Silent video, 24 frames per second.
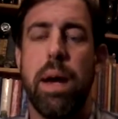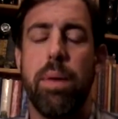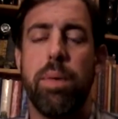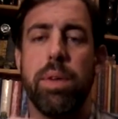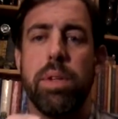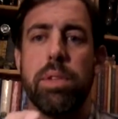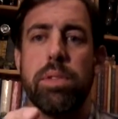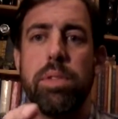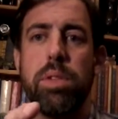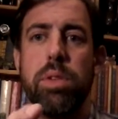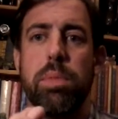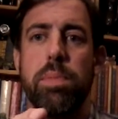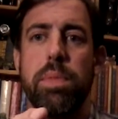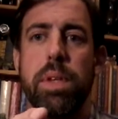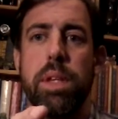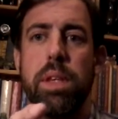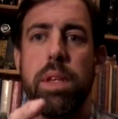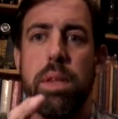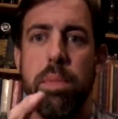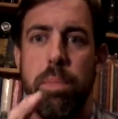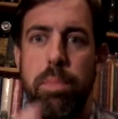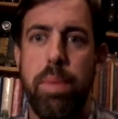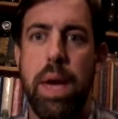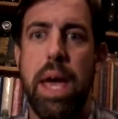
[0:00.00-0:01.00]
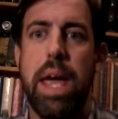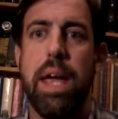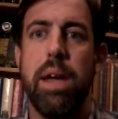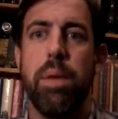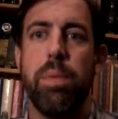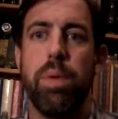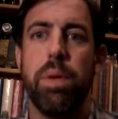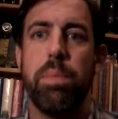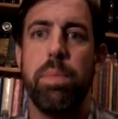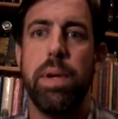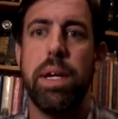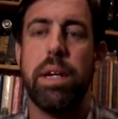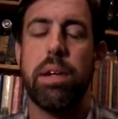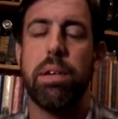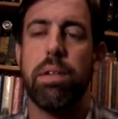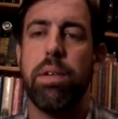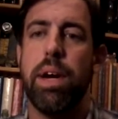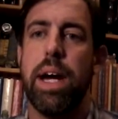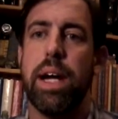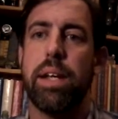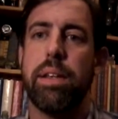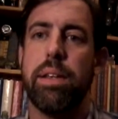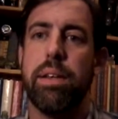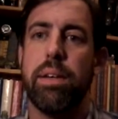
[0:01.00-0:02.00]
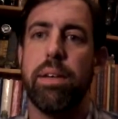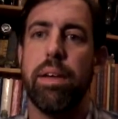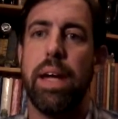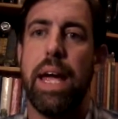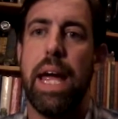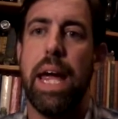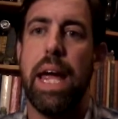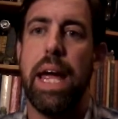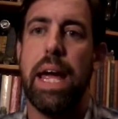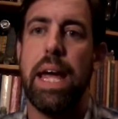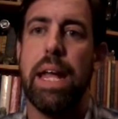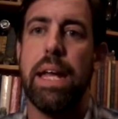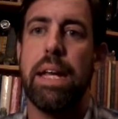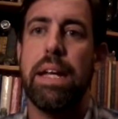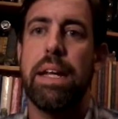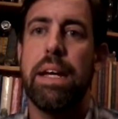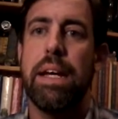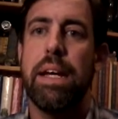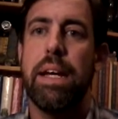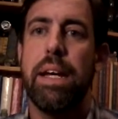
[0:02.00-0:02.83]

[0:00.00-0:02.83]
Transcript: I would assume that the Bay would be correct, and